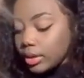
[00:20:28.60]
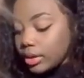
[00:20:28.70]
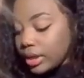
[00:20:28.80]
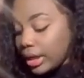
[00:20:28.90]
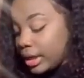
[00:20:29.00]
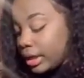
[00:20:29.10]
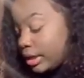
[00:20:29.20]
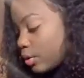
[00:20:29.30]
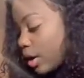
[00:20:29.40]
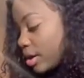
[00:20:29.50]

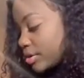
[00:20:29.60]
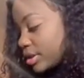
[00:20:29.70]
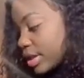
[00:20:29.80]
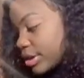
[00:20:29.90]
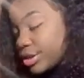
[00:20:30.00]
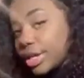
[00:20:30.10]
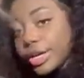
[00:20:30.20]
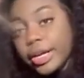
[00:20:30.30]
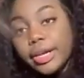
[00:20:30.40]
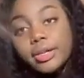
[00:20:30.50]
And choir was the
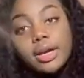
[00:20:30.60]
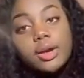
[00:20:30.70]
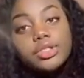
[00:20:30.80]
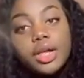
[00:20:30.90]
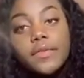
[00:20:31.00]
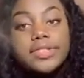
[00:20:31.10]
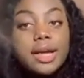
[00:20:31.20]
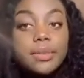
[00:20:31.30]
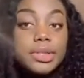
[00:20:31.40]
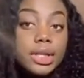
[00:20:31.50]
secretary. I was just on the
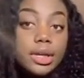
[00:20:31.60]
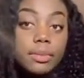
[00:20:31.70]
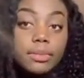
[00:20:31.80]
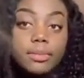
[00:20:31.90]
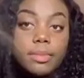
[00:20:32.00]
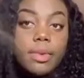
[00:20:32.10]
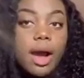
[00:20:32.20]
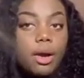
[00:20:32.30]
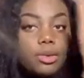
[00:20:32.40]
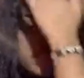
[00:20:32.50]
step team.
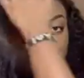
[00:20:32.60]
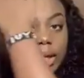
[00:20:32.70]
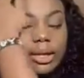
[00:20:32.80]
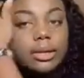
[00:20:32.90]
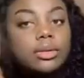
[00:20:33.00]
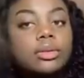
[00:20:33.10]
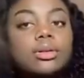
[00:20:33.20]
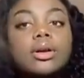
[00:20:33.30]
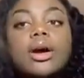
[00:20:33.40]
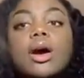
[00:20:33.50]
I wasn't like,
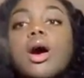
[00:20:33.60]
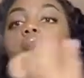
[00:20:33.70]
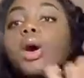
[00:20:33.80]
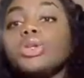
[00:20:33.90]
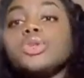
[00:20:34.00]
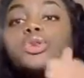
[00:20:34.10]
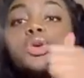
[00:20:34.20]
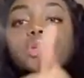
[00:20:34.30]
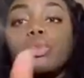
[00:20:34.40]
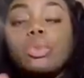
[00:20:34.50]
oh, I was also
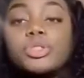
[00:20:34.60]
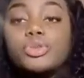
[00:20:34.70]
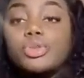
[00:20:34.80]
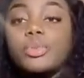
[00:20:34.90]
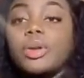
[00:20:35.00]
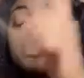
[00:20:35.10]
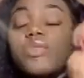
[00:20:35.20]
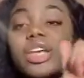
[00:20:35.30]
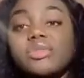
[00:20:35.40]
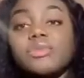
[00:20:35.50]
in women's group. I was a
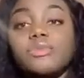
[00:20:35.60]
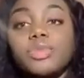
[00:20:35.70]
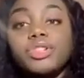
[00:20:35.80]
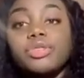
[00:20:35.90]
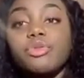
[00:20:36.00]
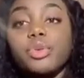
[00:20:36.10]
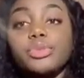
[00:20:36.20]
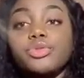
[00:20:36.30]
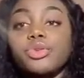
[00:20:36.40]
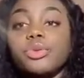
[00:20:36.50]
vice president for
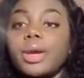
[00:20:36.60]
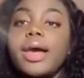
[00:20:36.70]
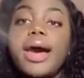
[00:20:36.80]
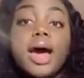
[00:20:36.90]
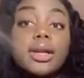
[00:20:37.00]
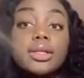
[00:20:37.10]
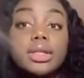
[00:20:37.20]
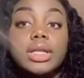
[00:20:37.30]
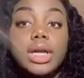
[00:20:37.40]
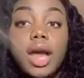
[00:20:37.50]
women's group. Another
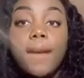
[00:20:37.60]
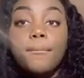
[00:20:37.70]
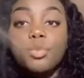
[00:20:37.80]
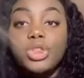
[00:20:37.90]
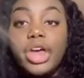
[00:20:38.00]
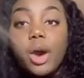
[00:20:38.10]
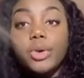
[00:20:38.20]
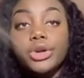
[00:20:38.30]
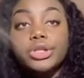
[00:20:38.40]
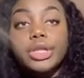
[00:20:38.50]
thing with
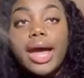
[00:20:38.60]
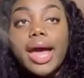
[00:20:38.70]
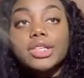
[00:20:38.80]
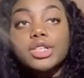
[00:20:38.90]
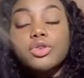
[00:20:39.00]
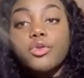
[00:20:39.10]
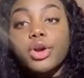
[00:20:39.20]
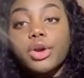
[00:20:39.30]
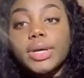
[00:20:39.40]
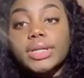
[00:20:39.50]
Howard, they ask you
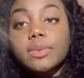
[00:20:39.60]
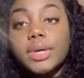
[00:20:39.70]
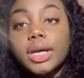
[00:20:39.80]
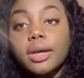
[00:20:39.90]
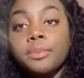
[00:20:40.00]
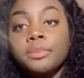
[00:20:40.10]
for a resume.